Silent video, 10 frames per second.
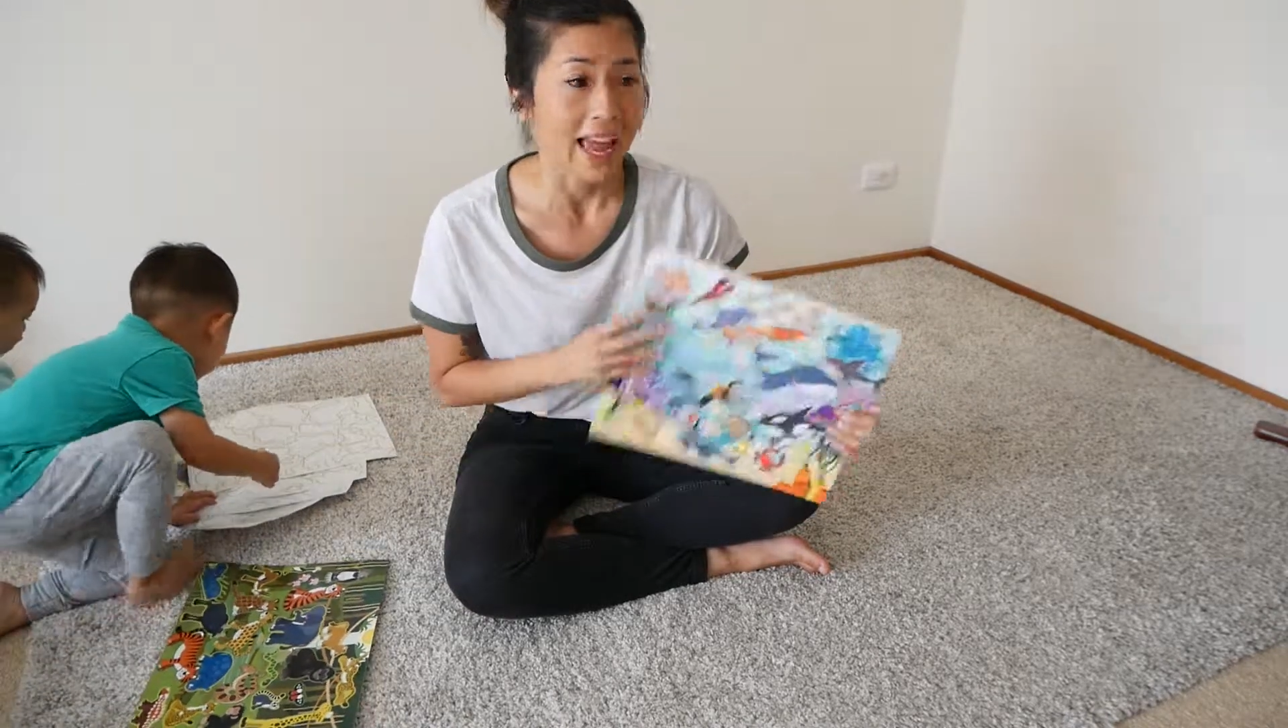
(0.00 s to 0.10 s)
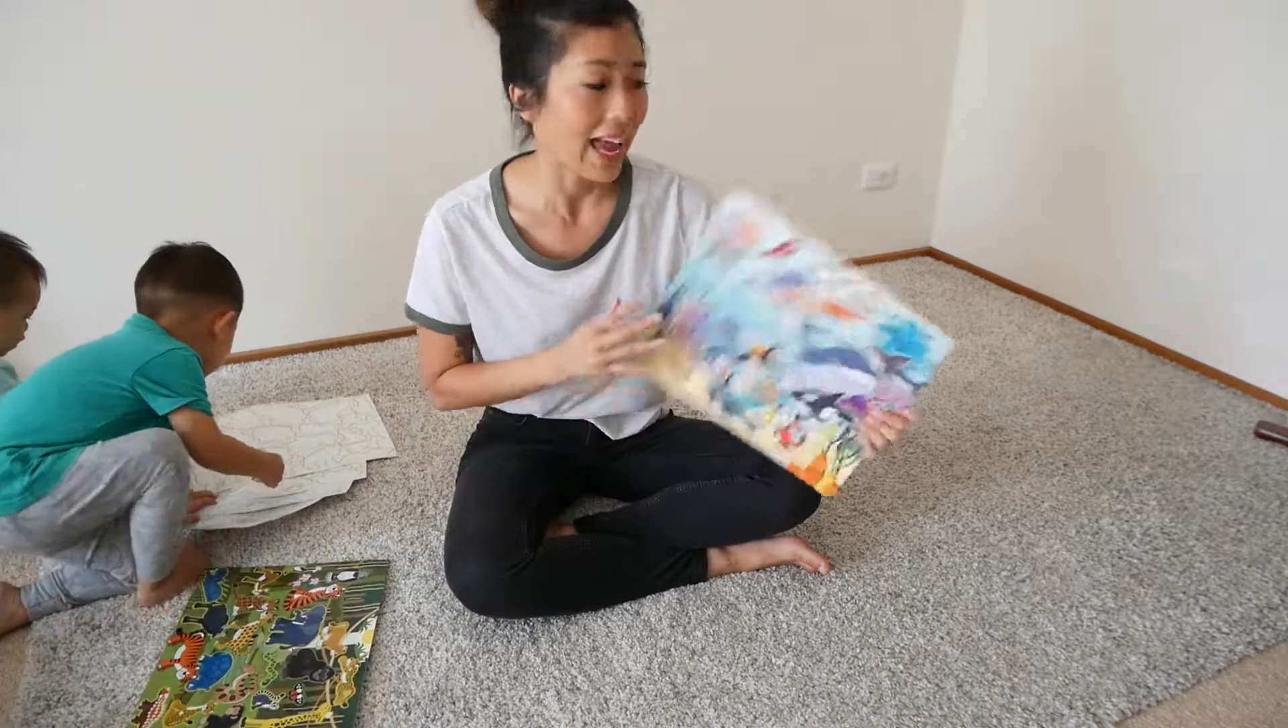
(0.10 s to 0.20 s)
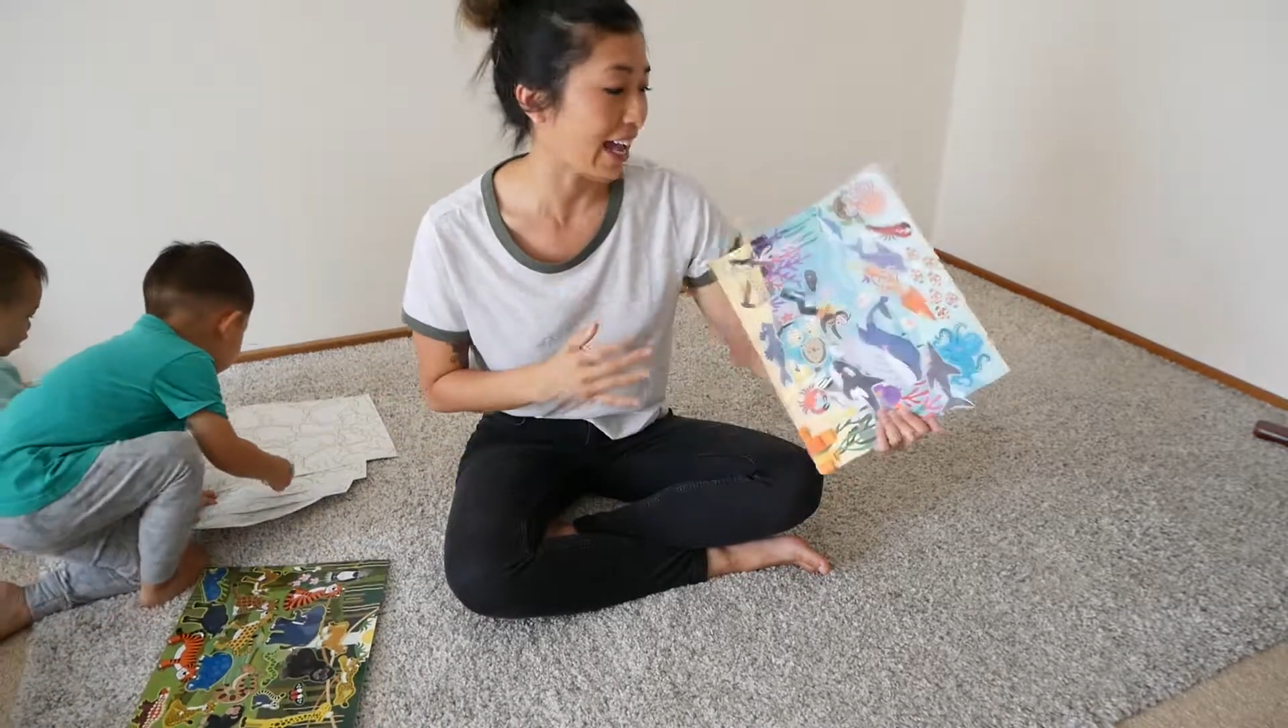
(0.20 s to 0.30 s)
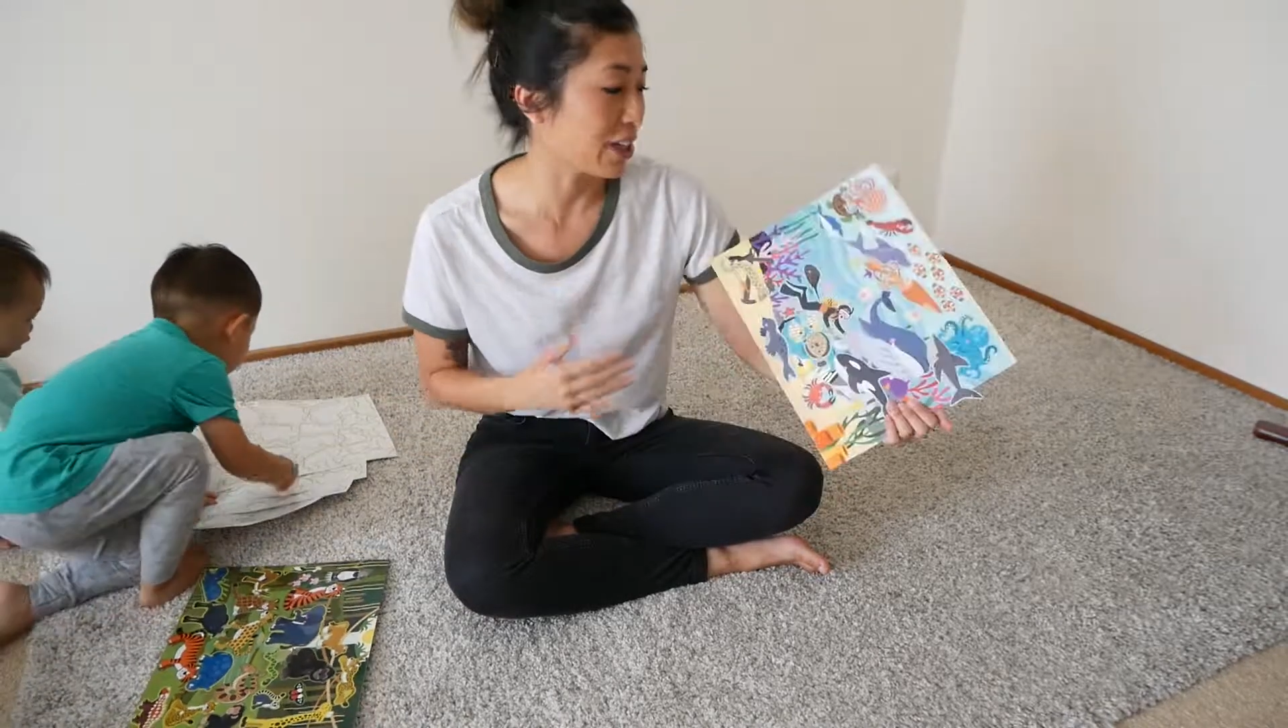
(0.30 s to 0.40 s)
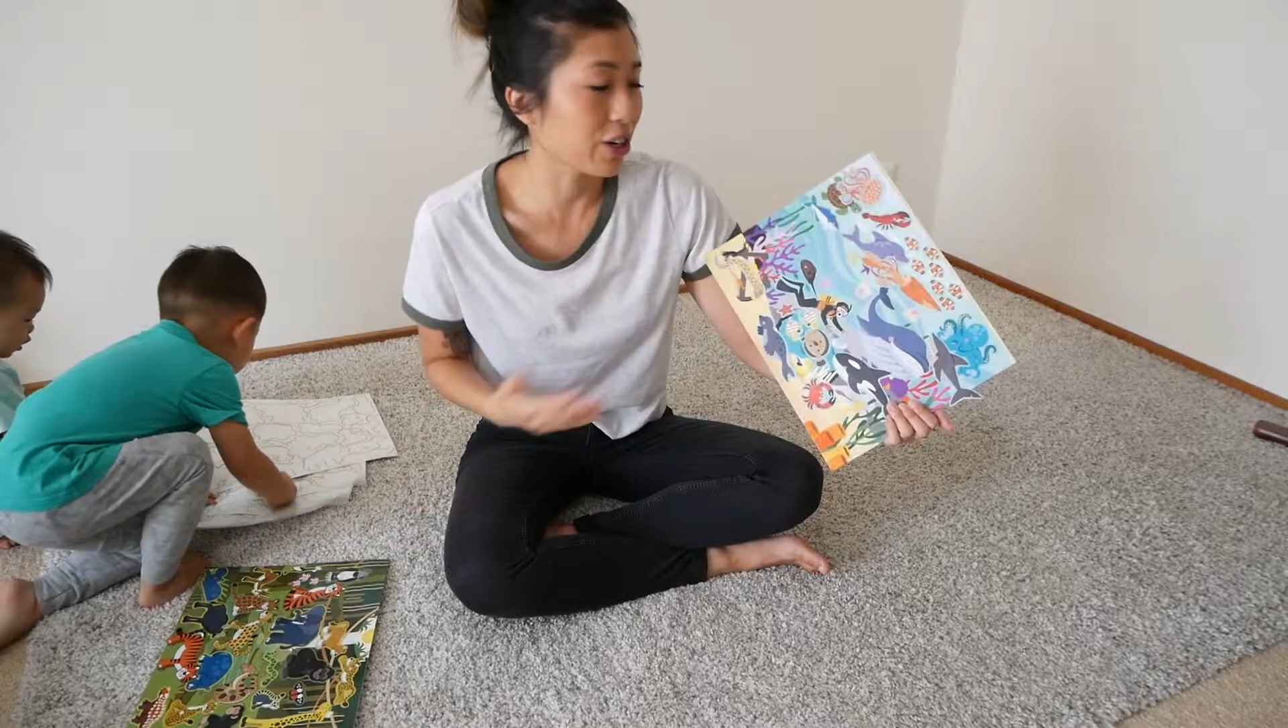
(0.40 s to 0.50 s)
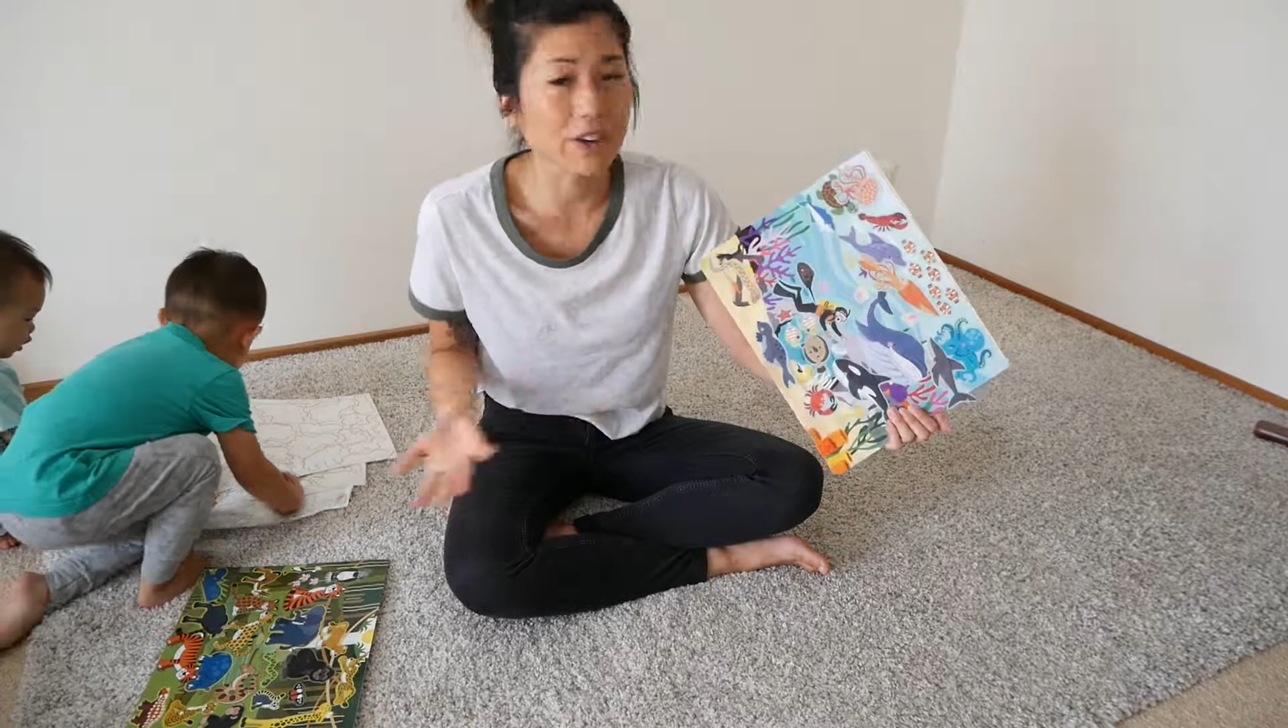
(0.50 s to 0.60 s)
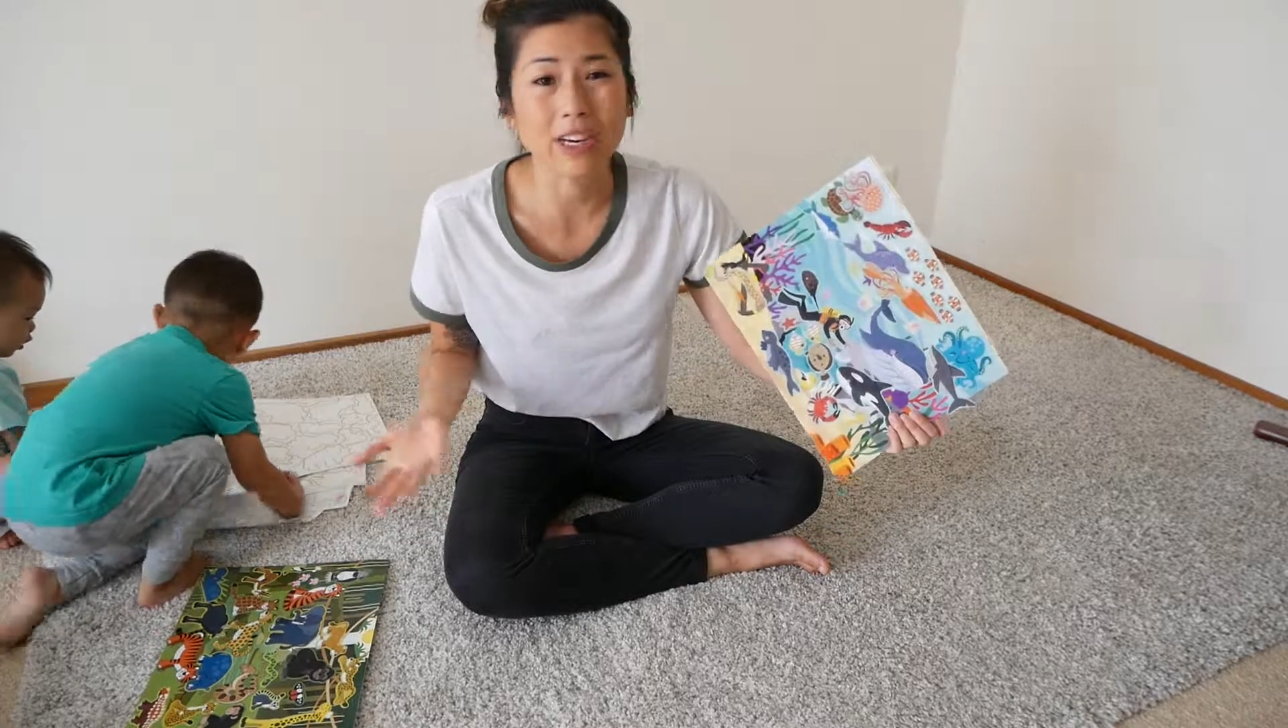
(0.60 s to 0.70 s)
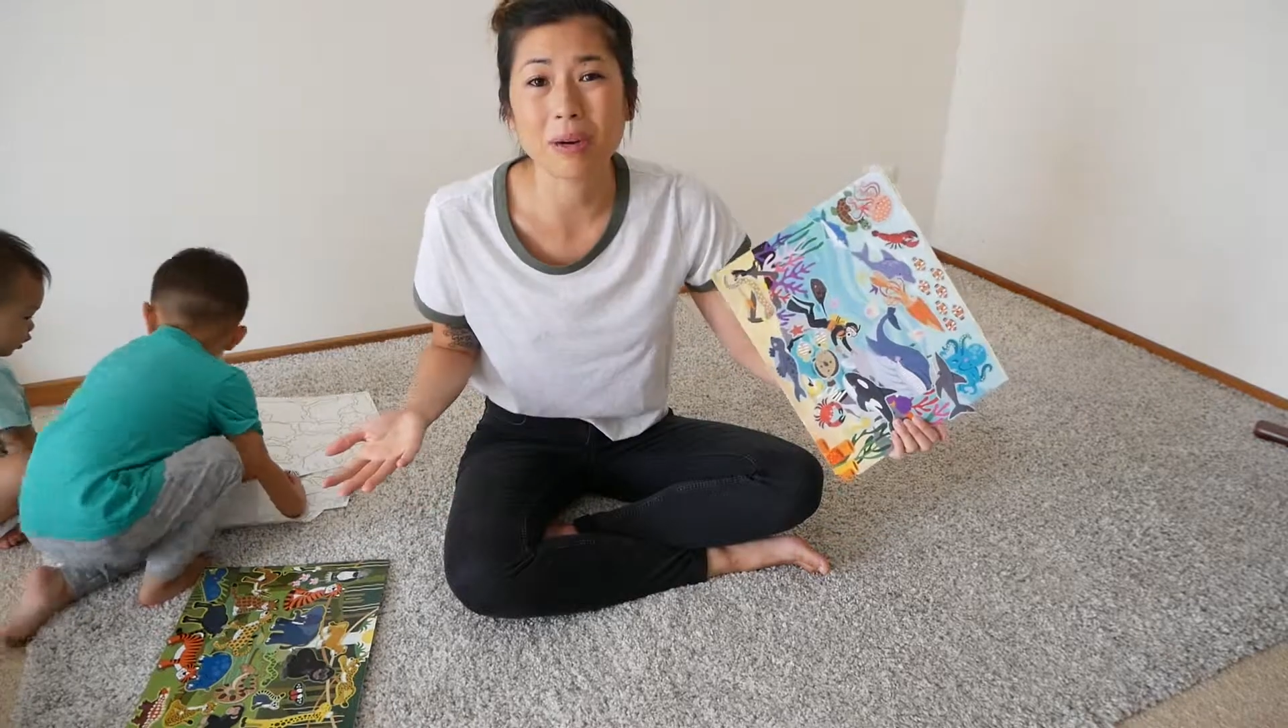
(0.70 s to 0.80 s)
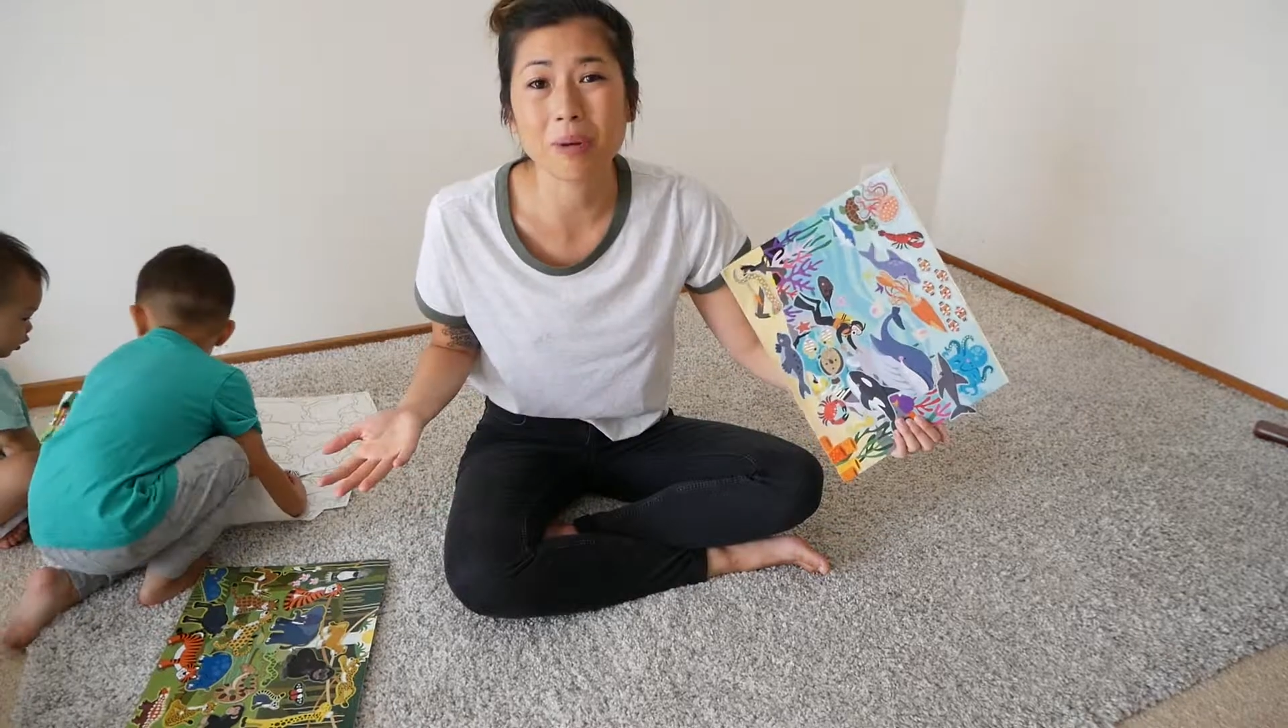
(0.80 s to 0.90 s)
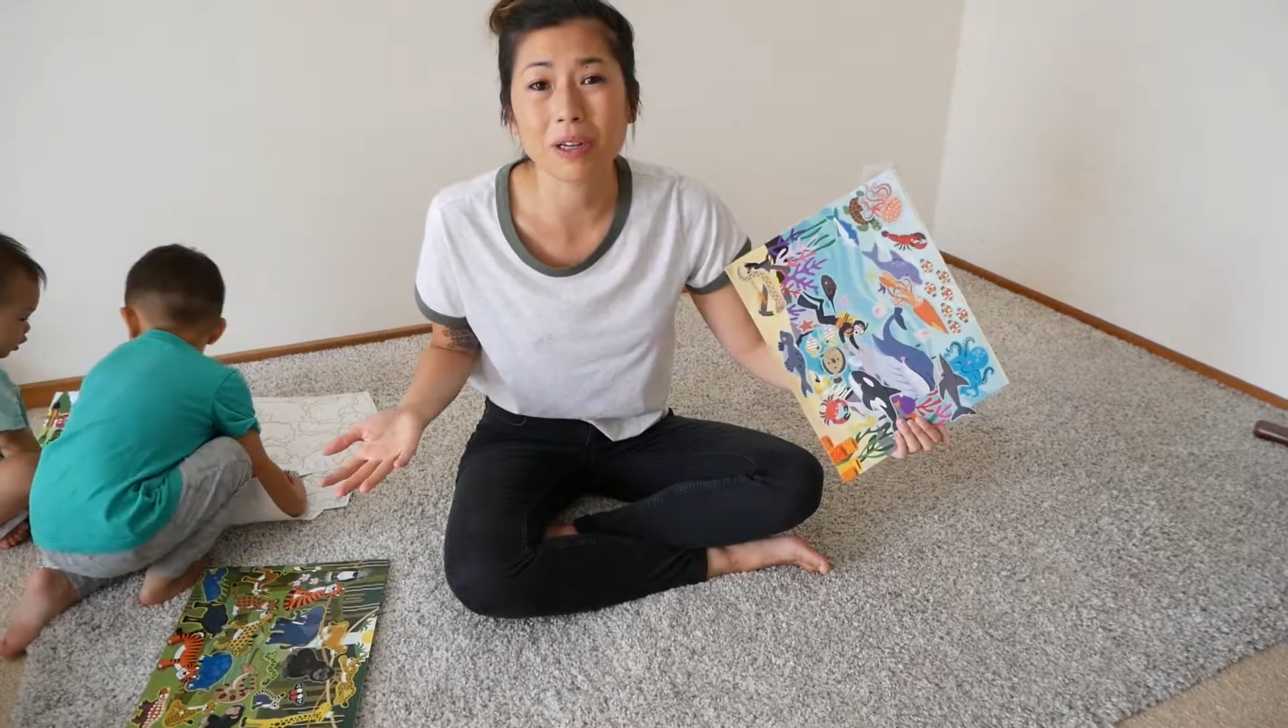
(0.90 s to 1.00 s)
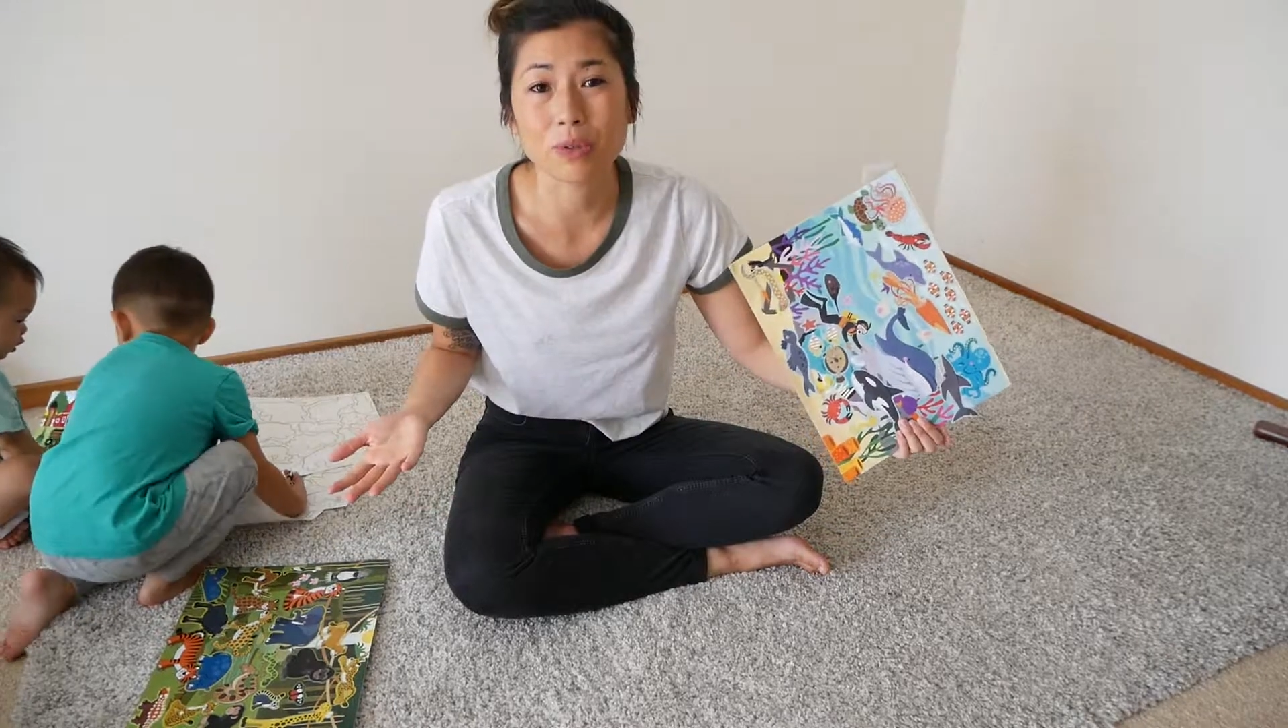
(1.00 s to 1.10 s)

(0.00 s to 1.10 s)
and you don't need to bring